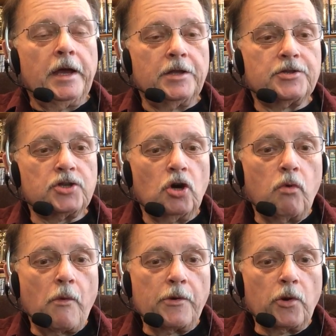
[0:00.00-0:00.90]
And so
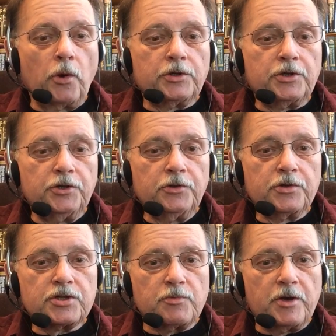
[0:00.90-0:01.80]
what we're going to do
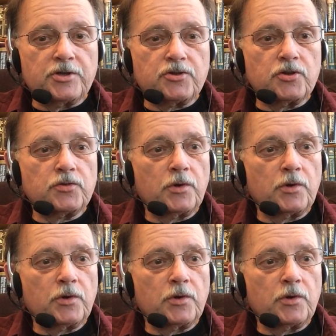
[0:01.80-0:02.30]
this semester is